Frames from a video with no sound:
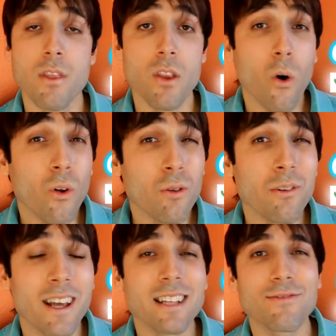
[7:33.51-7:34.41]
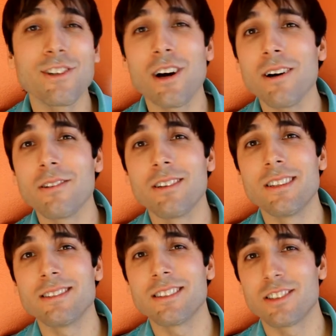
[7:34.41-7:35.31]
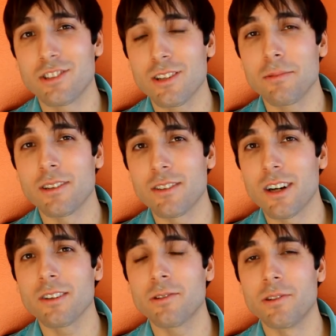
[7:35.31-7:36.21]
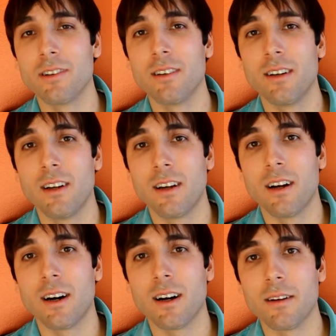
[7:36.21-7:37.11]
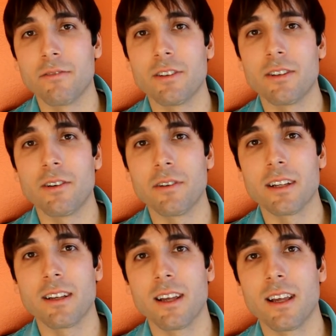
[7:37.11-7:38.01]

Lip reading: the only one that has video out is the Toshiba, the Encore, if you didn't know already.